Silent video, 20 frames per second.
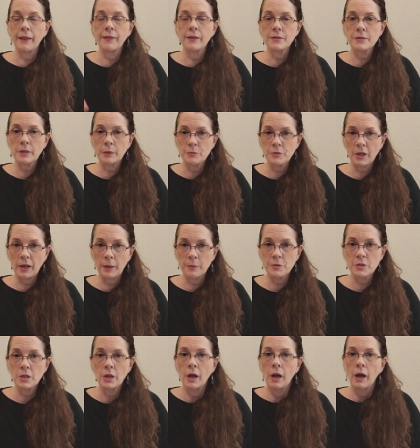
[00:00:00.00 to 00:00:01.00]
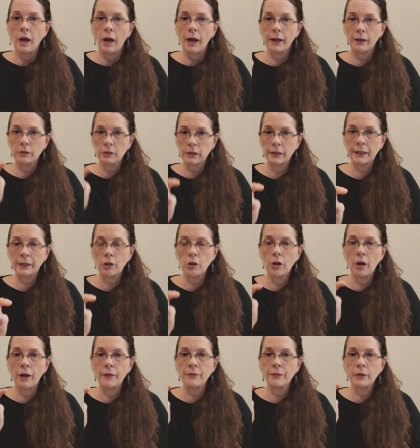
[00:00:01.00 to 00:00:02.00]
And then sometimes I'll click
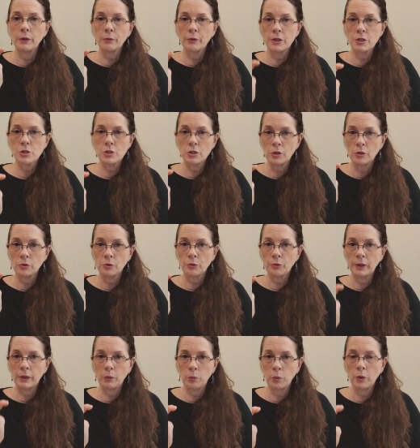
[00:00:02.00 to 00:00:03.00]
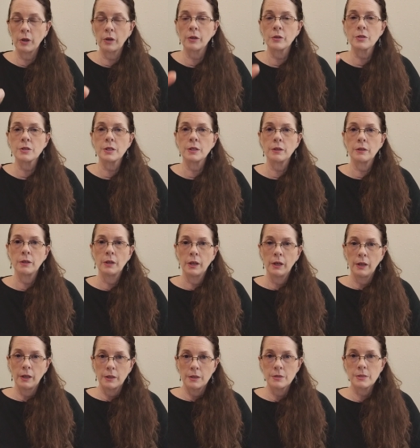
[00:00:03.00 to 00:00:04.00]
on the original Greek word to
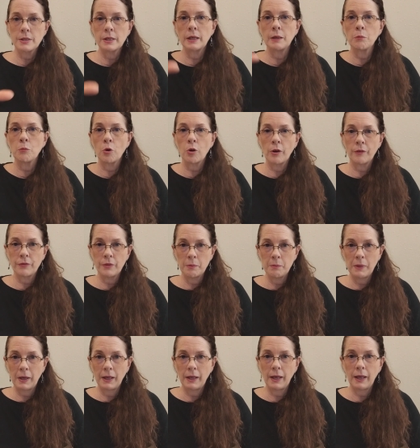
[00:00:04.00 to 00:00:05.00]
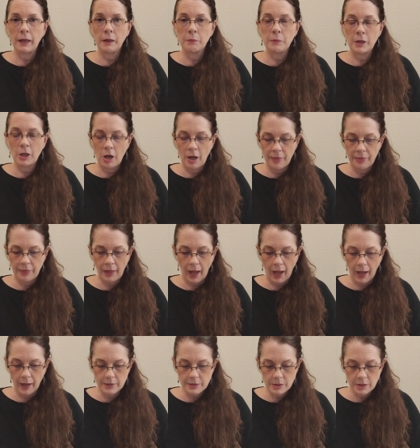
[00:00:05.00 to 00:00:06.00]
see more of the meaning beyond
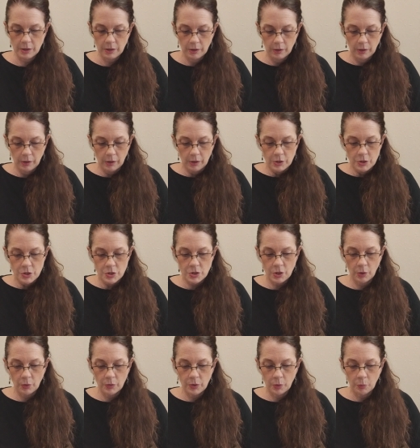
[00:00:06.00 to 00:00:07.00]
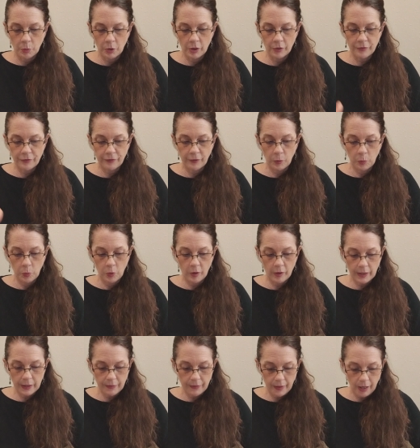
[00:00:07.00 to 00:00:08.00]
that. So the word for
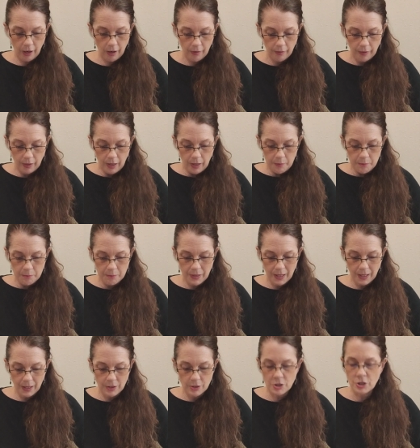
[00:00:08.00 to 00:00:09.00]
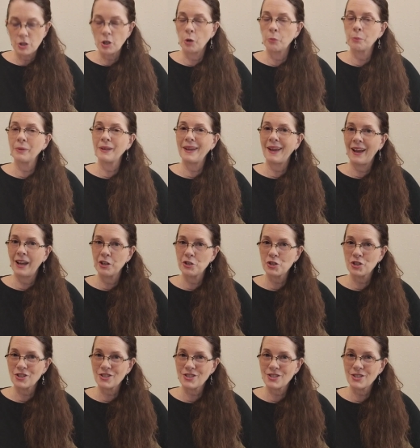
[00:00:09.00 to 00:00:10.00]
worry there means don't be
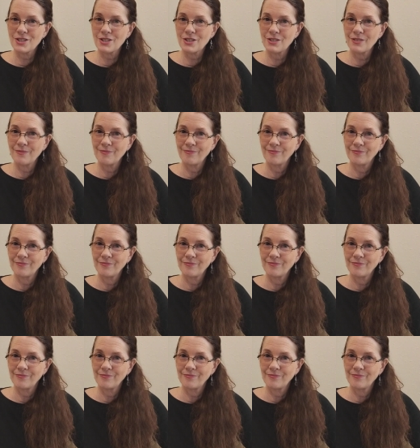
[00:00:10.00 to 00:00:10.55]
anxious.